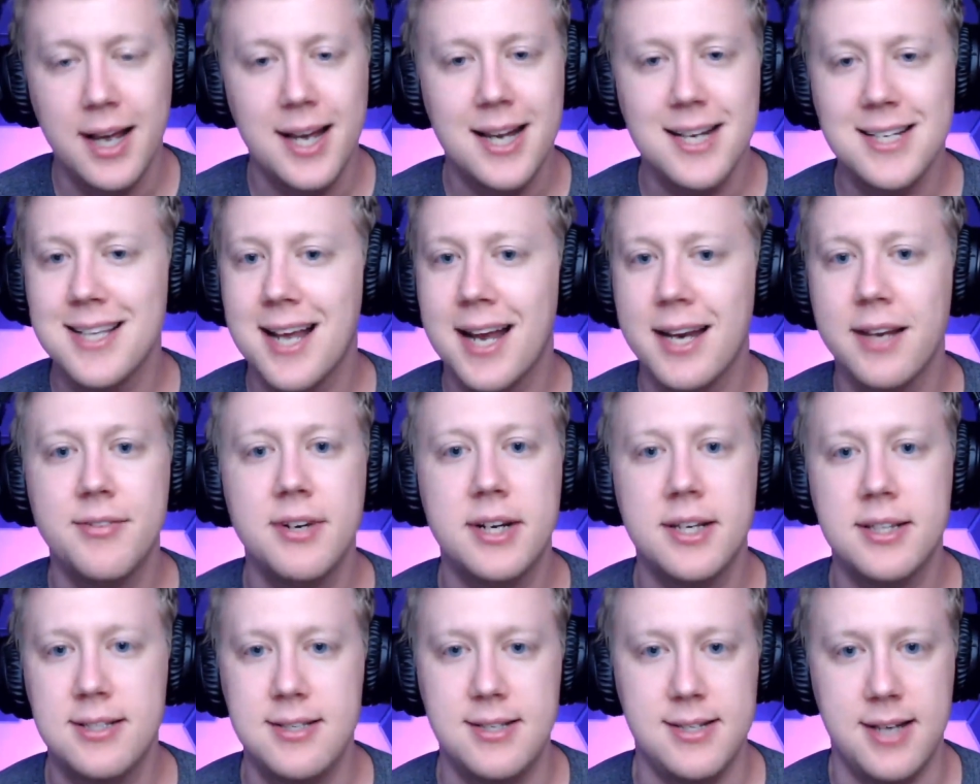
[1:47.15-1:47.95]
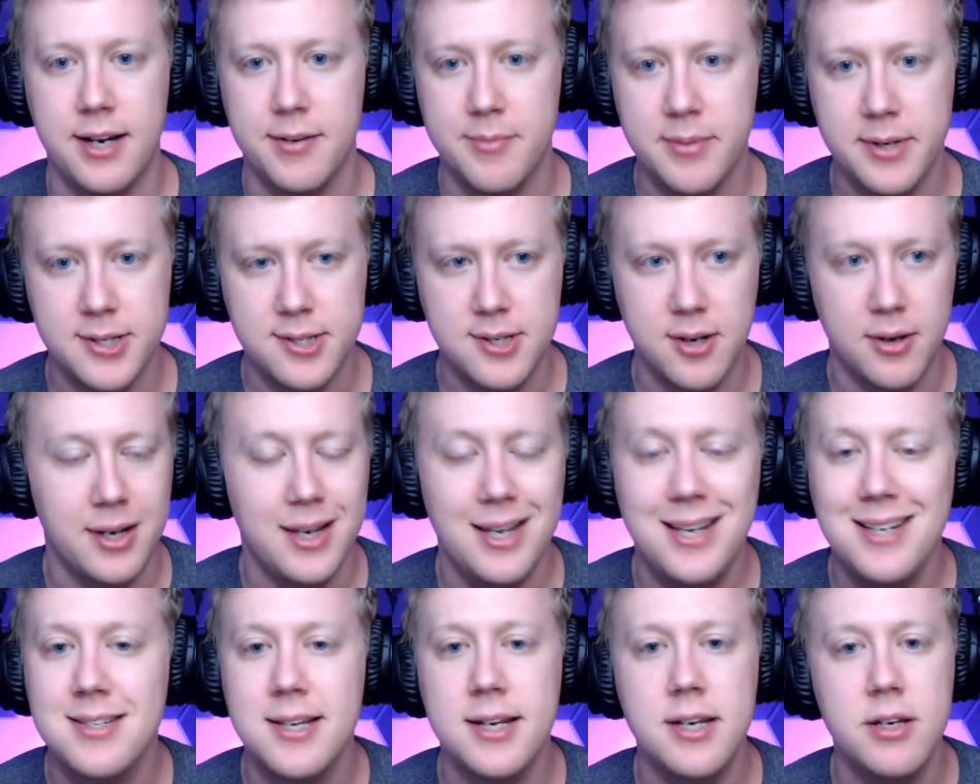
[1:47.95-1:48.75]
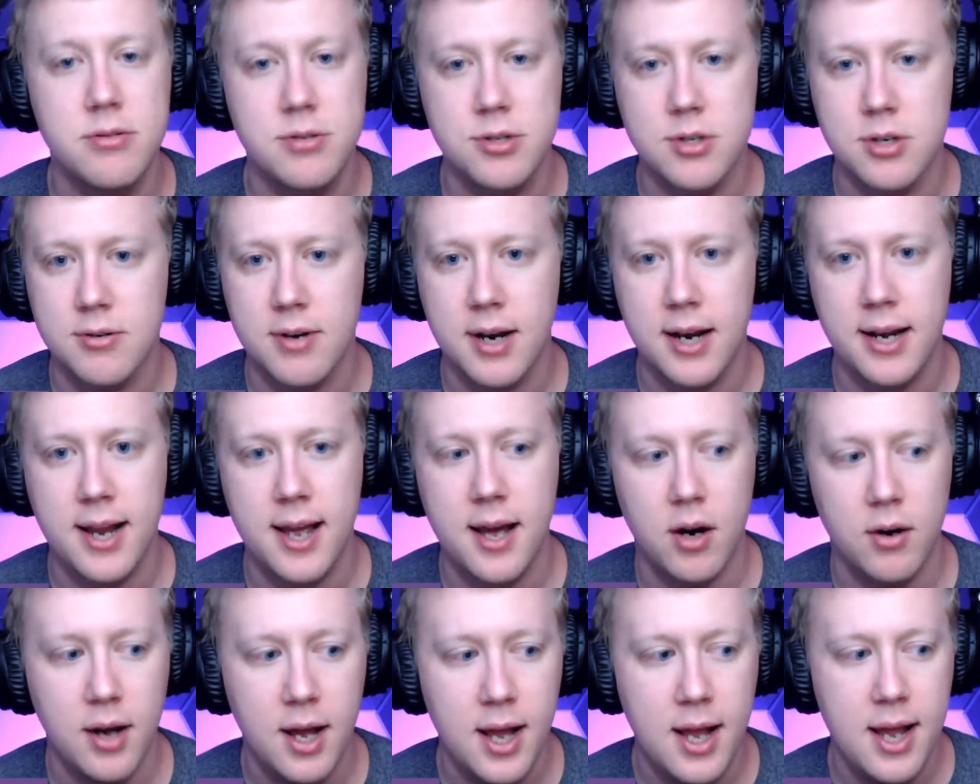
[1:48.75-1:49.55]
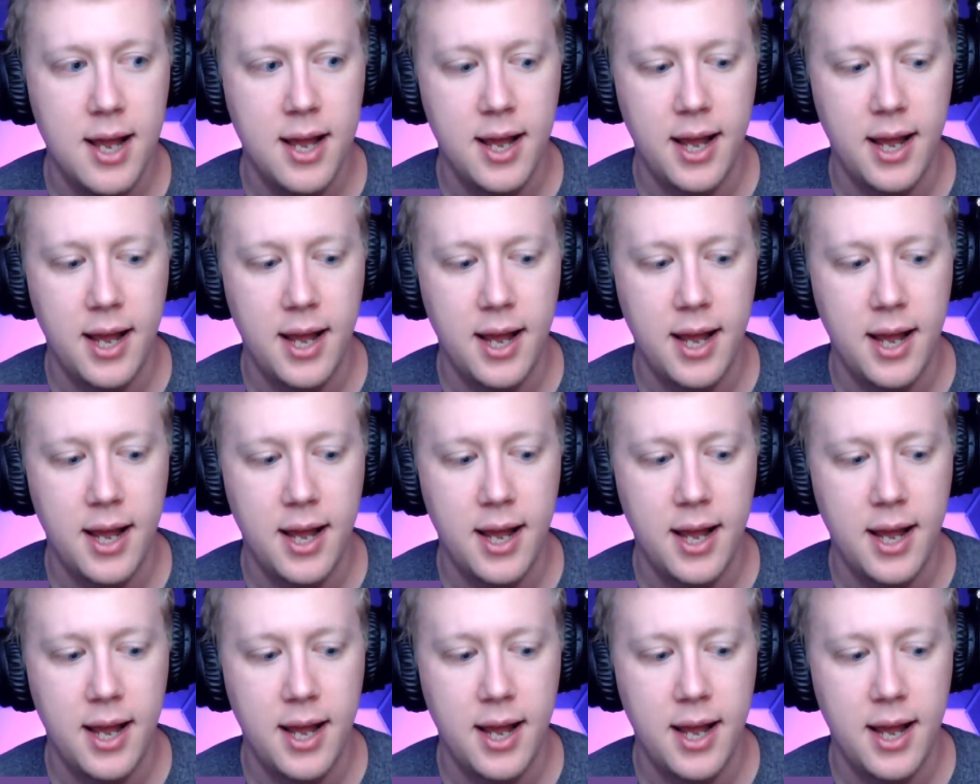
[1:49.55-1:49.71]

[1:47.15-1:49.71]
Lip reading: He's not even in the state of Minnesota. He's in Houston right now.